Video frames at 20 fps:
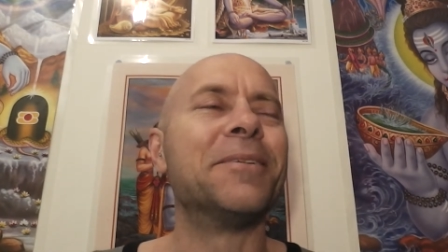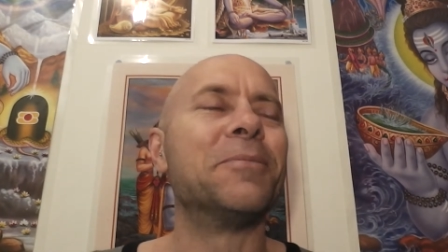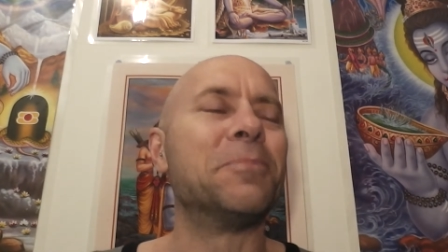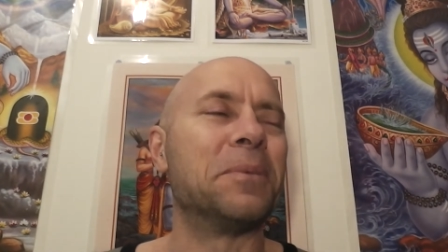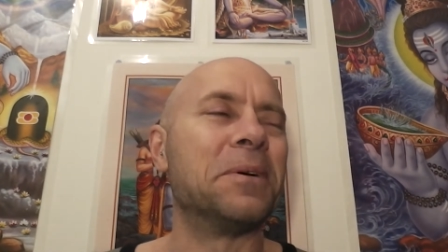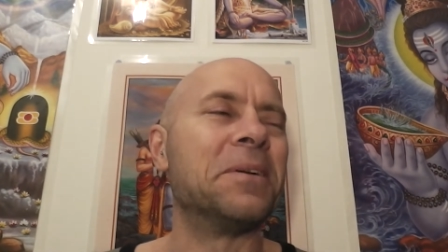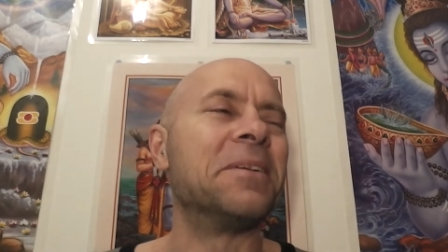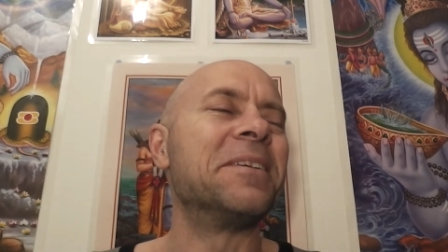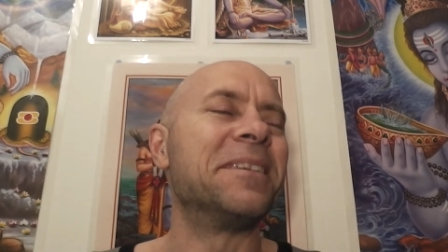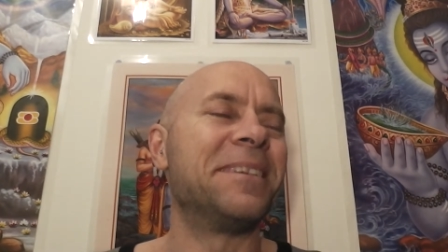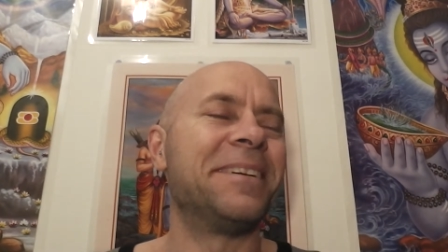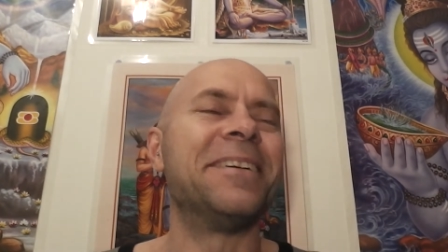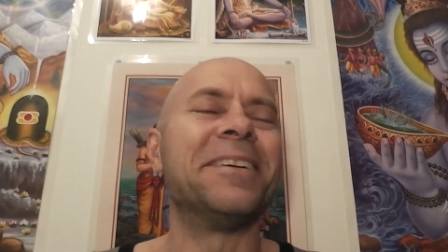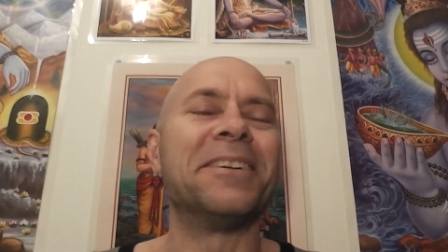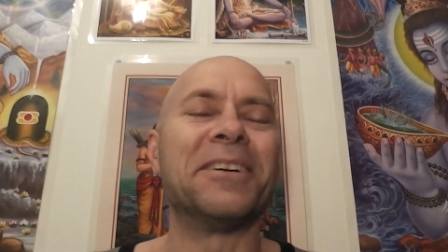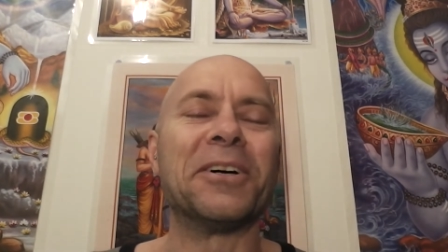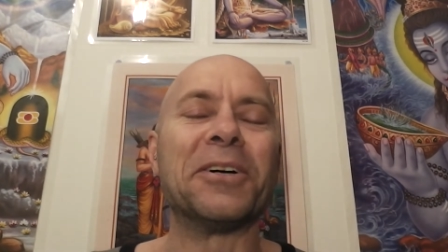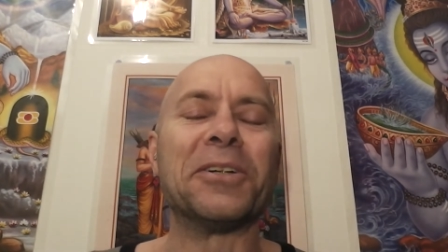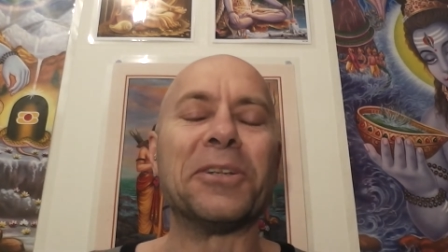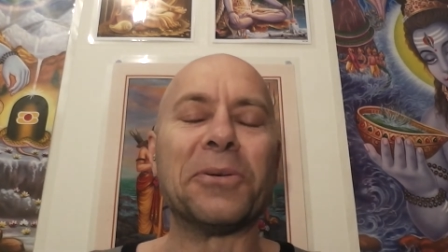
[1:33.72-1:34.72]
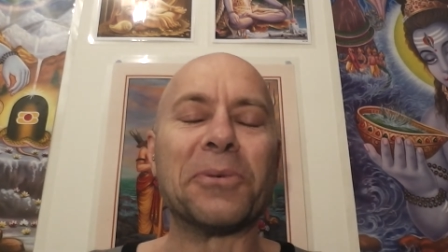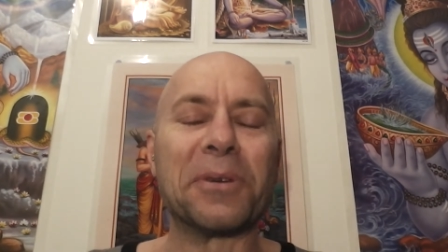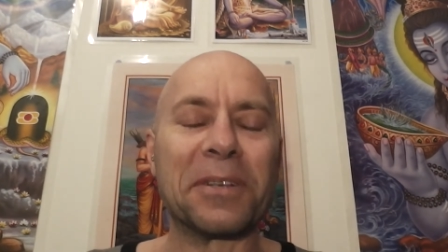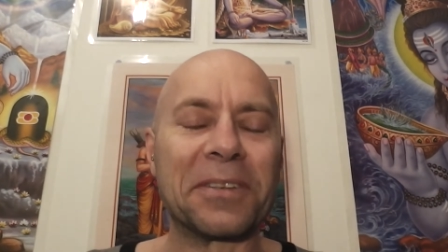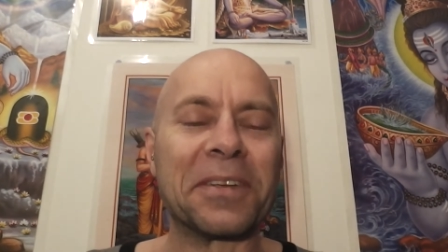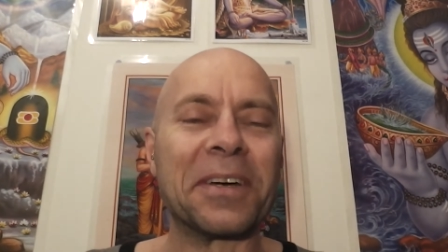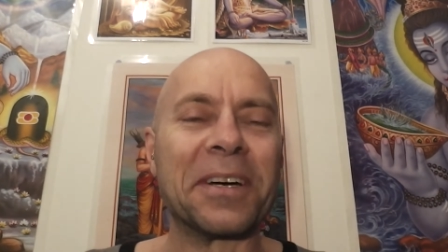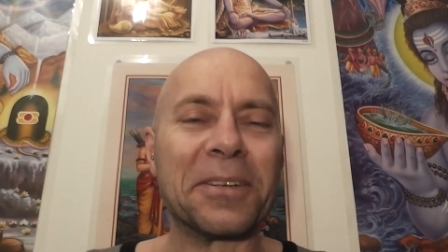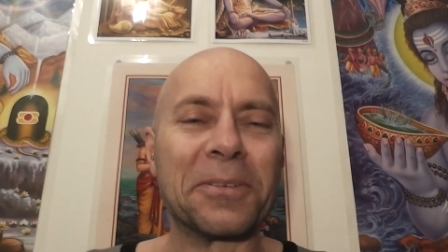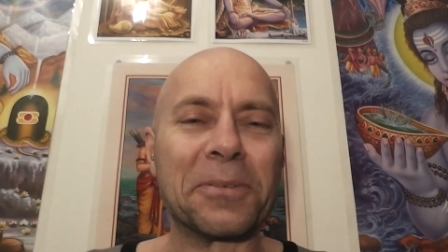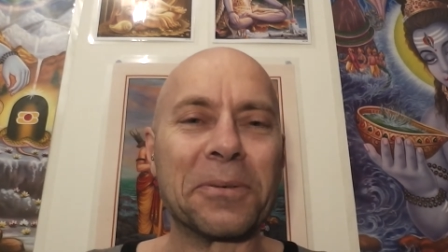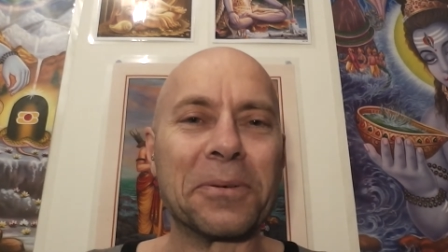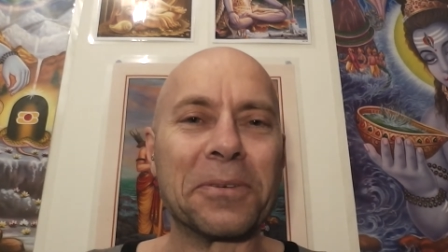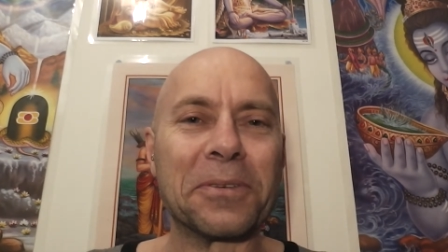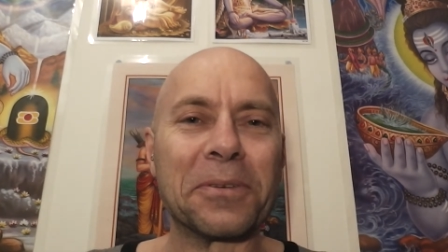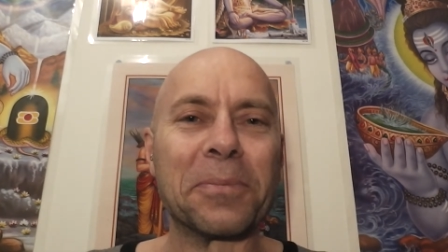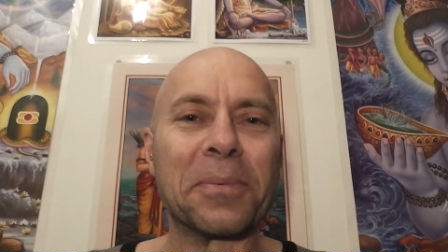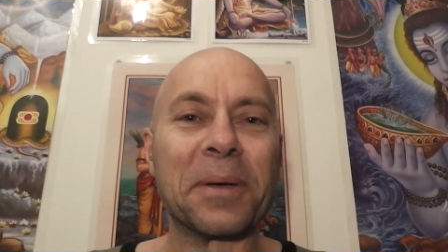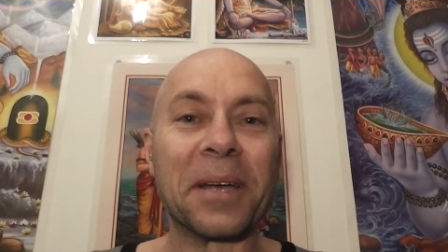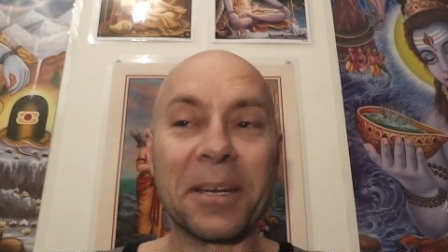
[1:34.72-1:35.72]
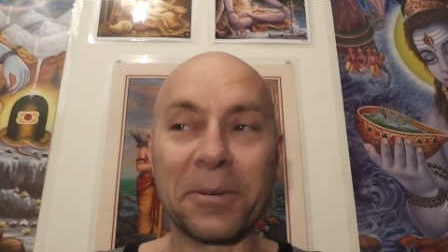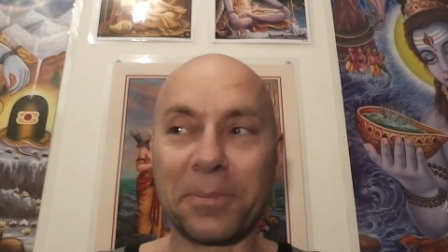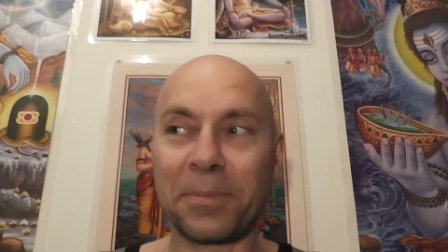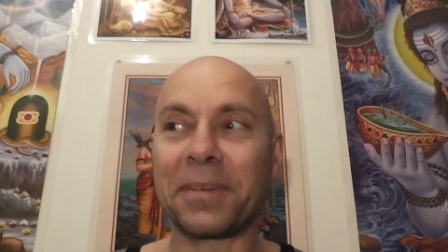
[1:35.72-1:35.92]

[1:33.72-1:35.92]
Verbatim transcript: but I knew what Tantra was about,